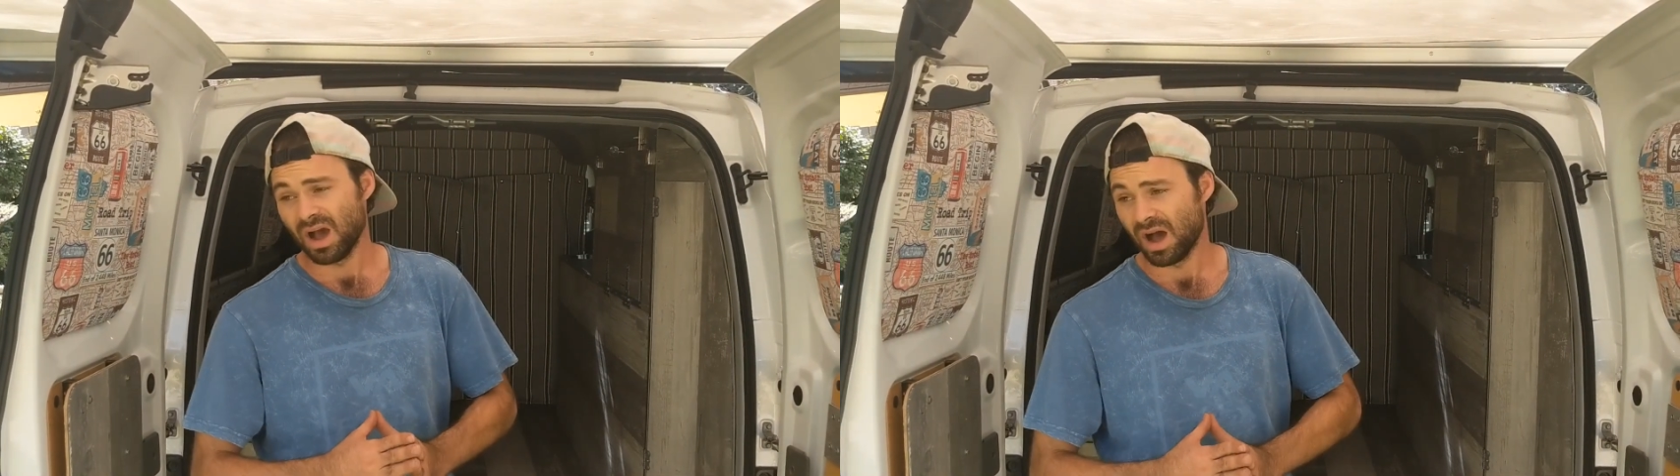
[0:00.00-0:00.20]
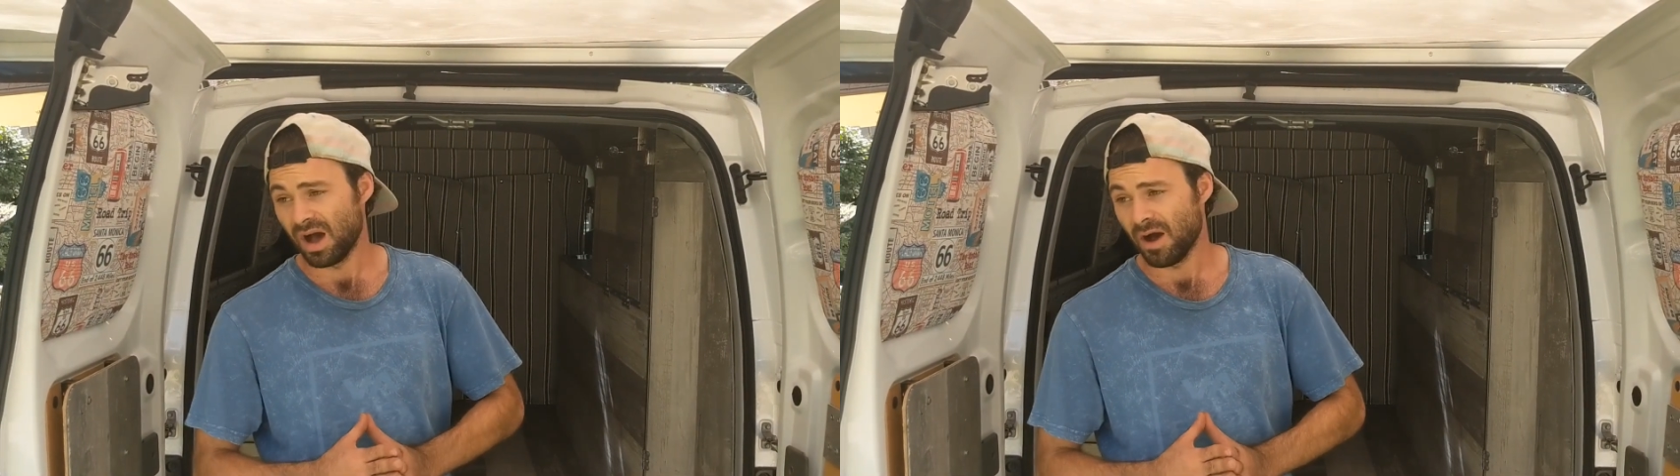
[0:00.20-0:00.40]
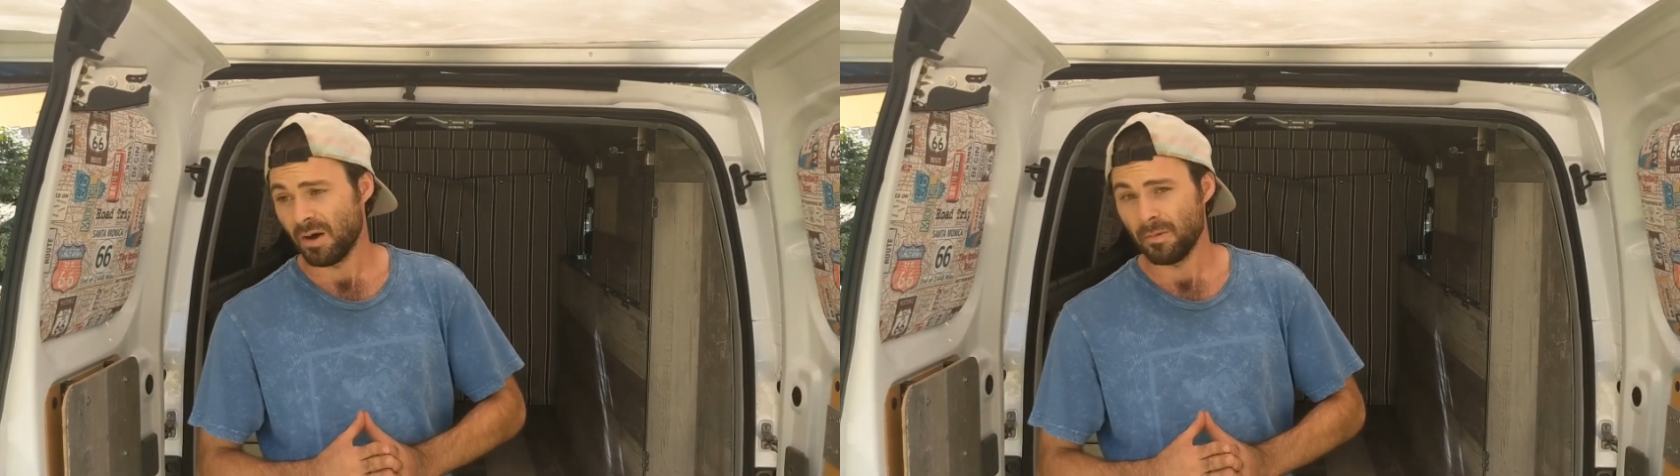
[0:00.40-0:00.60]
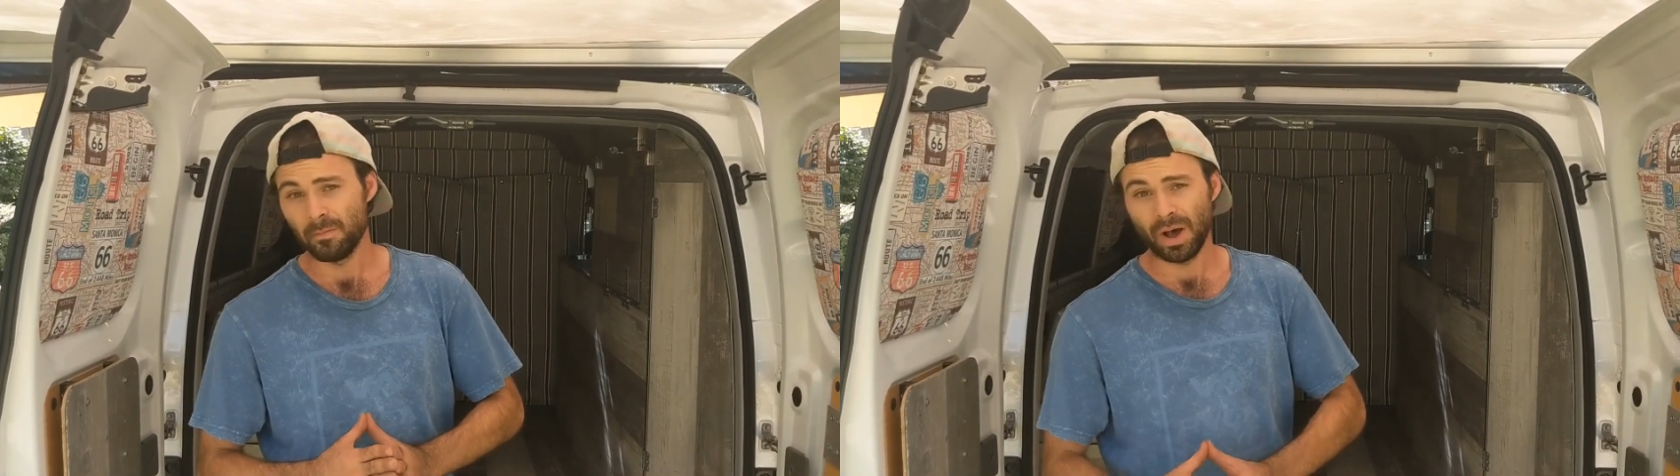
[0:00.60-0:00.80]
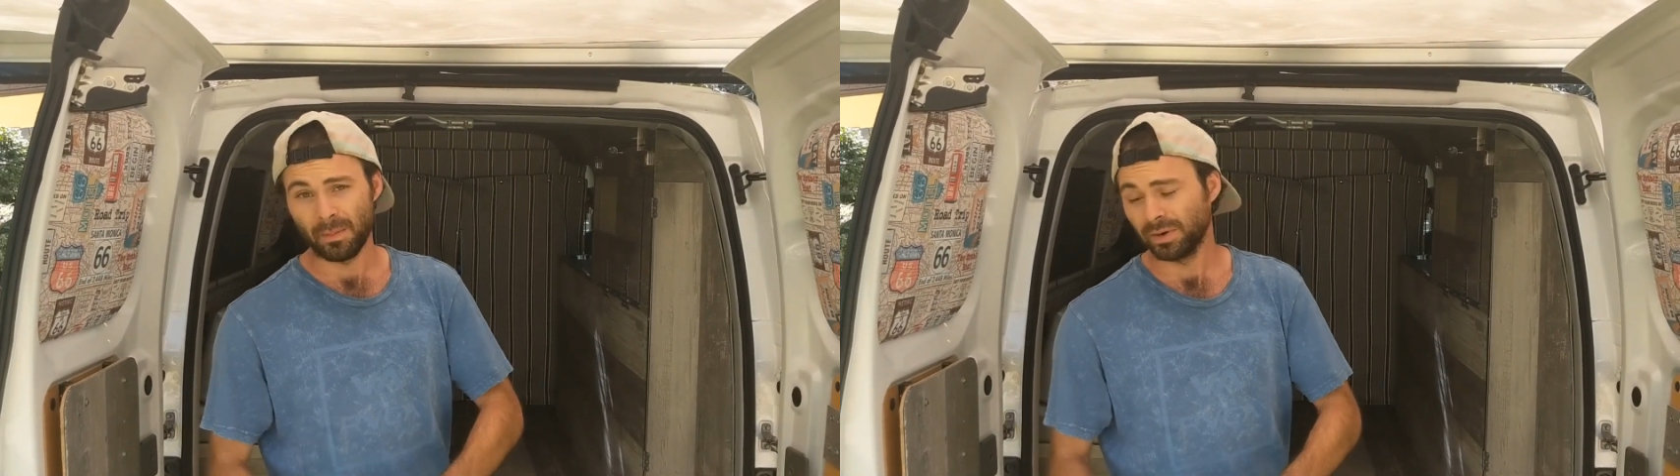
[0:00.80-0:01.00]
But
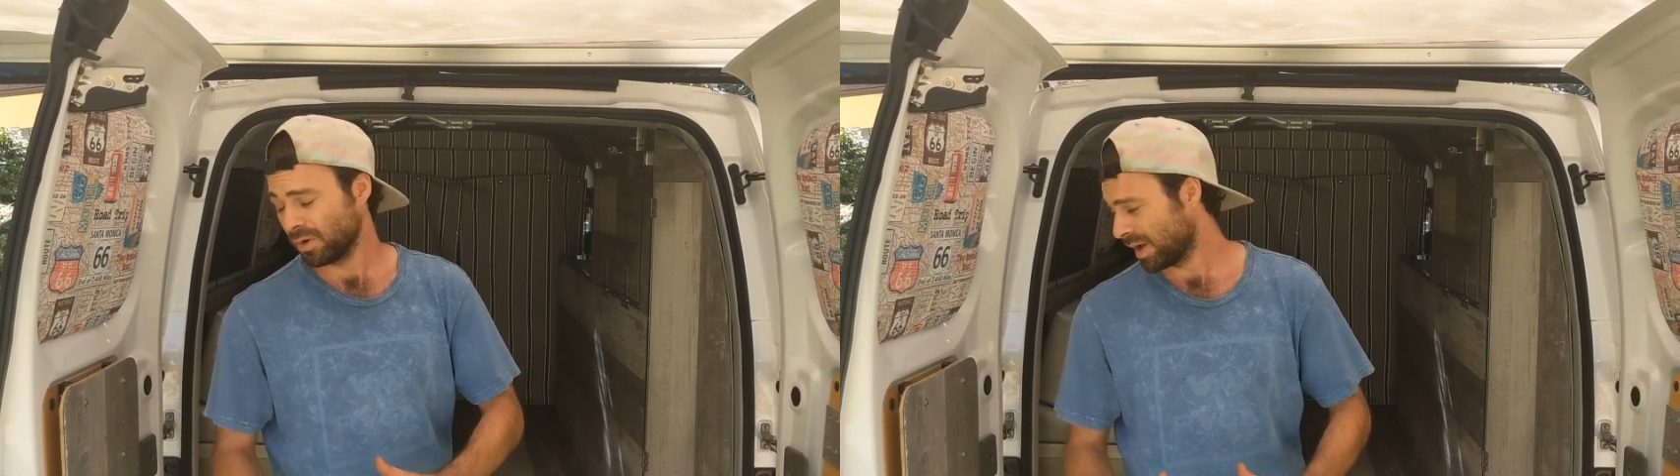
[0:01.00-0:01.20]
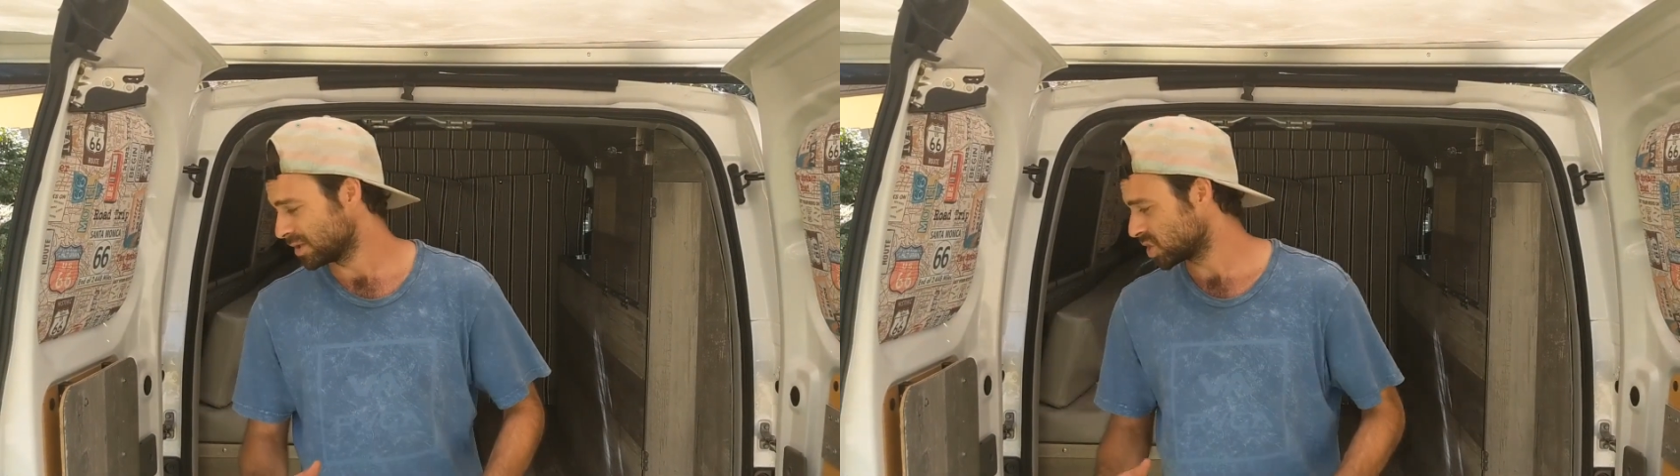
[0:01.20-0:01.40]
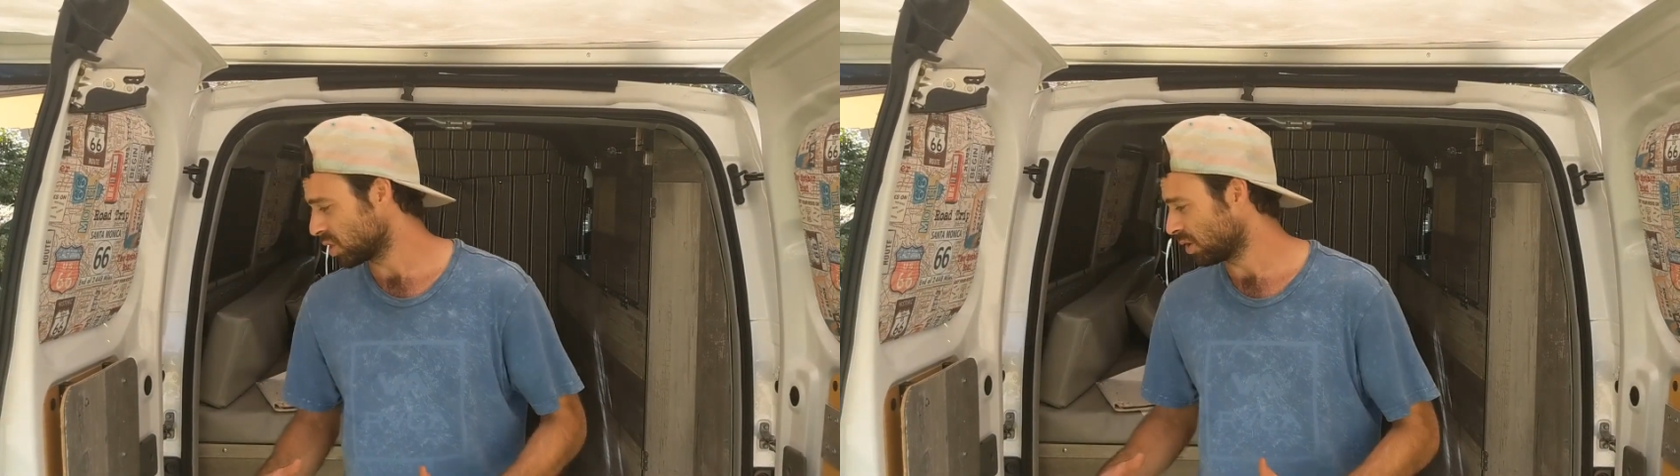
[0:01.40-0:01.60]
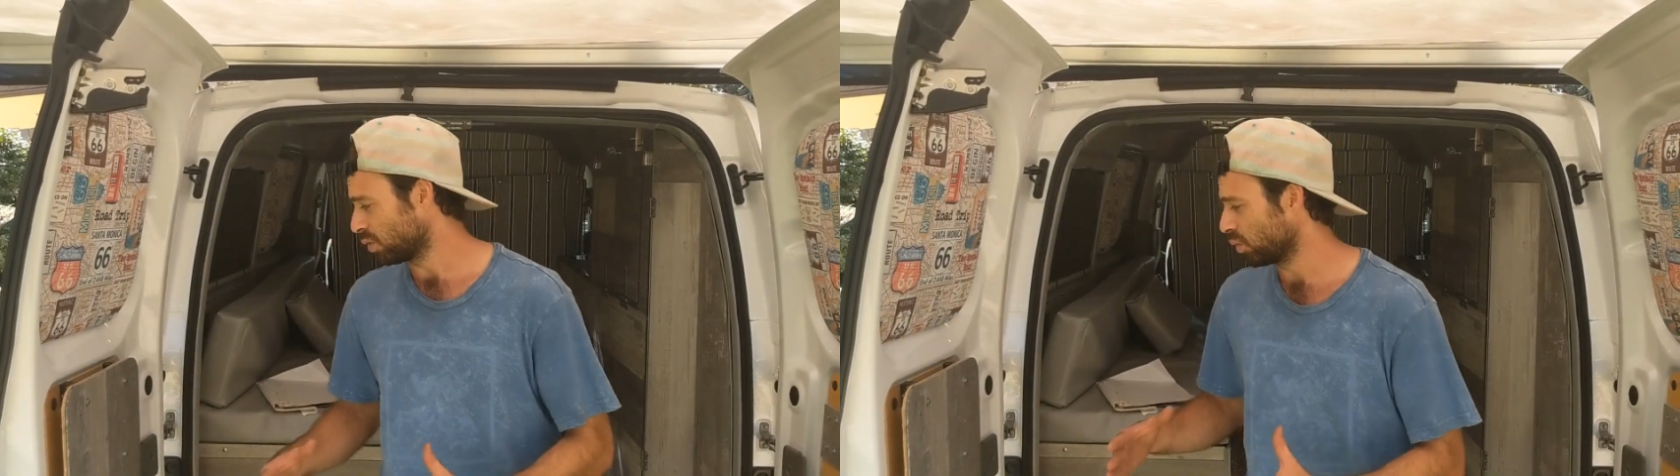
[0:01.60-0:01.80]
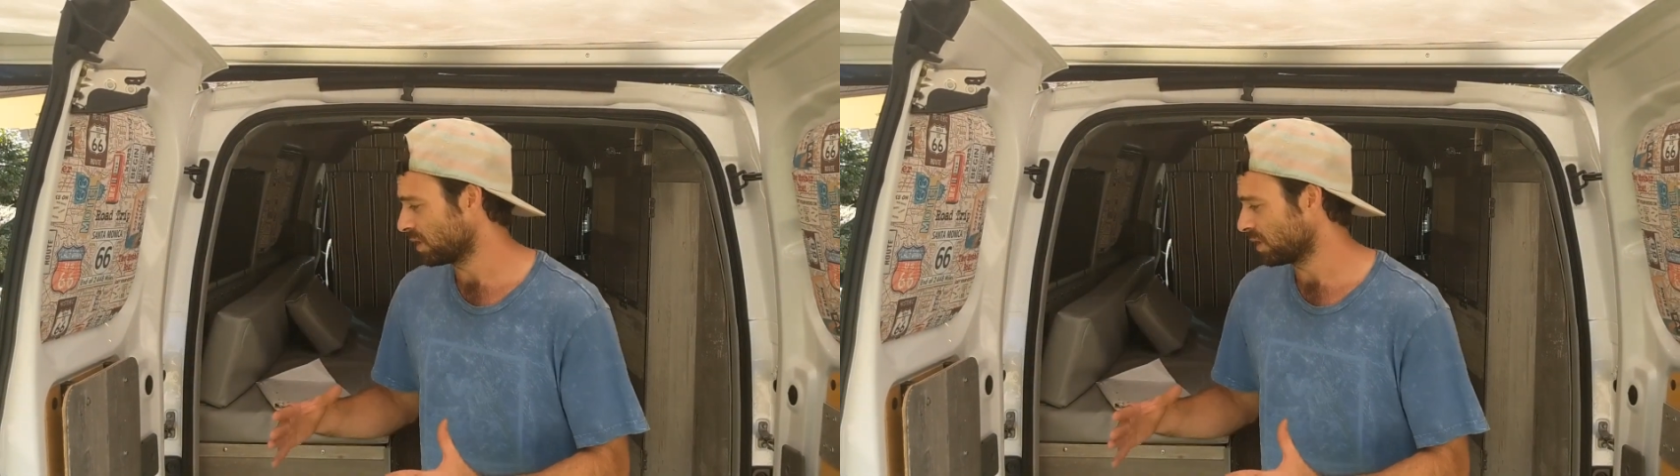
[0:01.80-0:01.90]
I'm going to go ahead and start